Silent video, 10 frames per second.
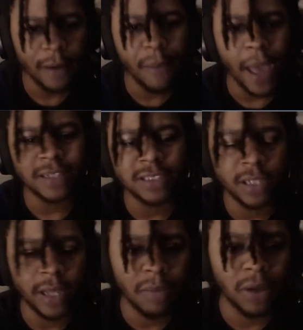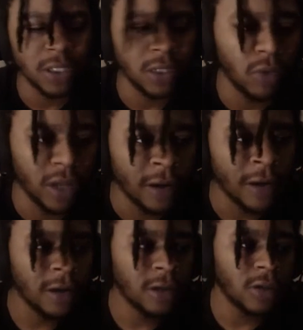patches to come out this week.
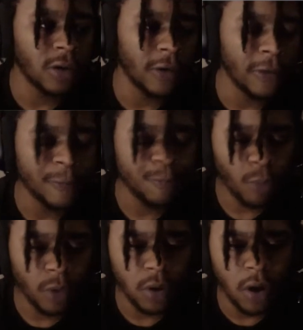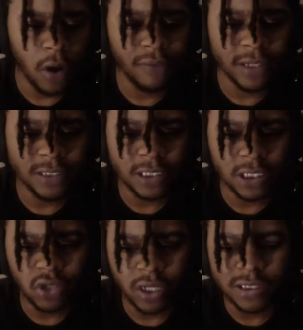So hopefully it just
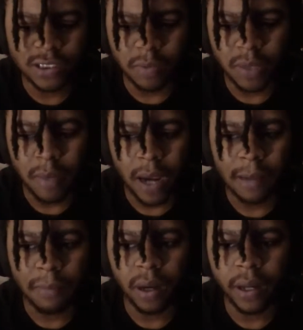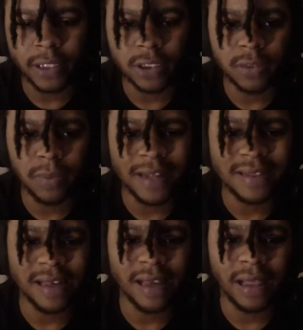addresses some of the minor bug issues. But I
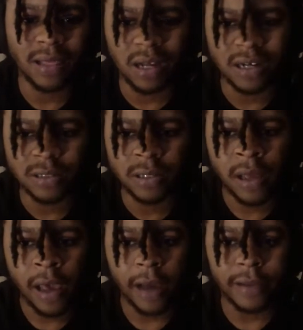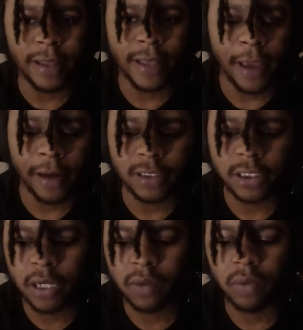think at launch, I think games in
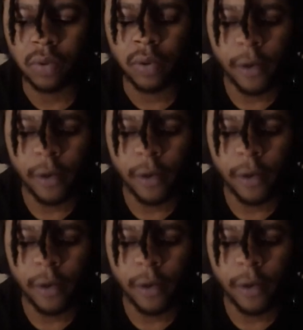general